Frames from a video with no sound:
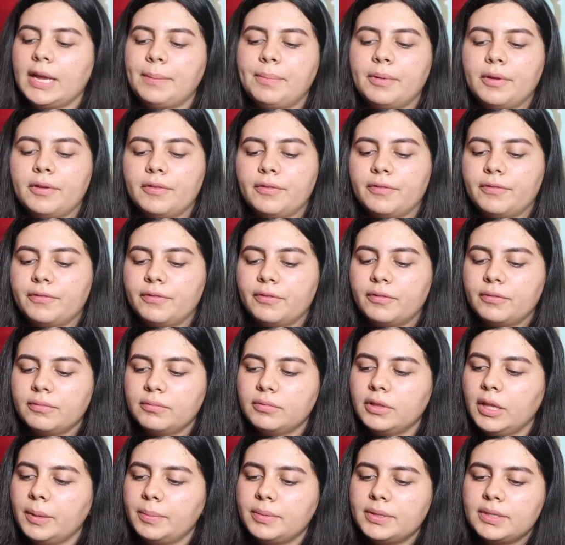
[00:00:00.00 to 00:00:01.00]
type of
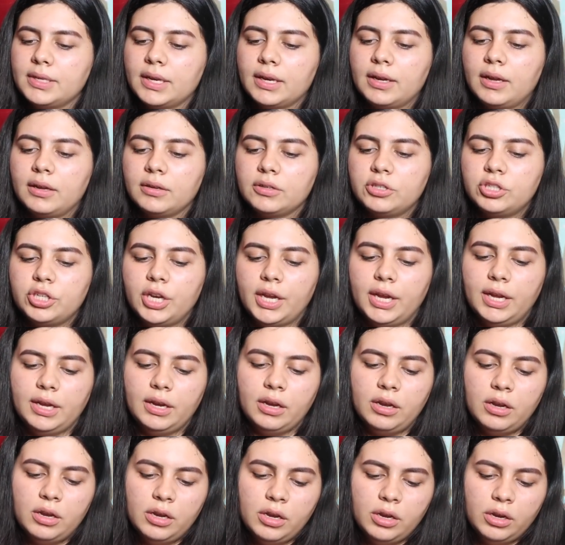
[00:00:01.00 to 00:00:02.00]
lipstick
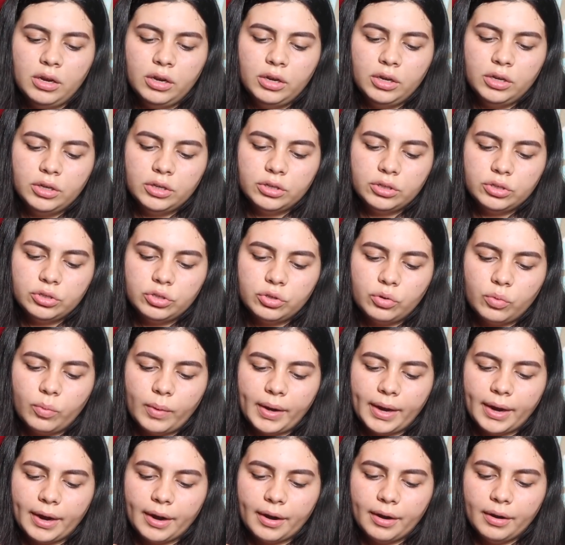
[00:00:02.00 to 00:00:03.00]
shade to
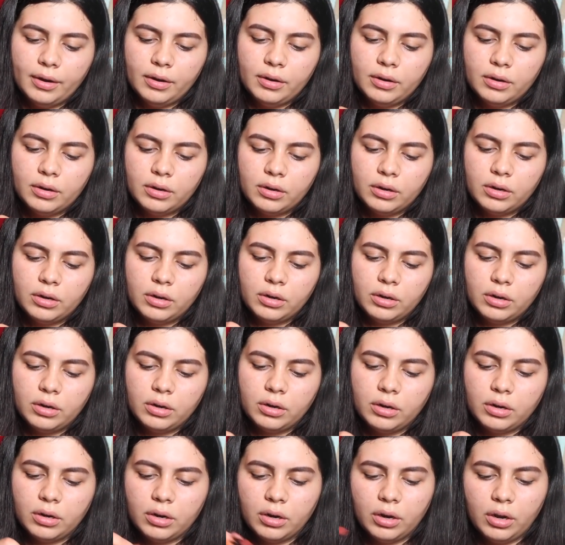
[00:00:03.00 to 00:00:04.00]
wear.
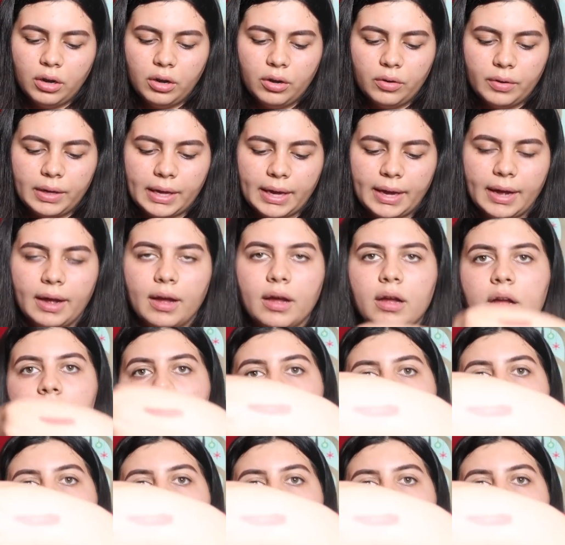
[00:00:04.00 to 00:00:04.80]
Oh yeah.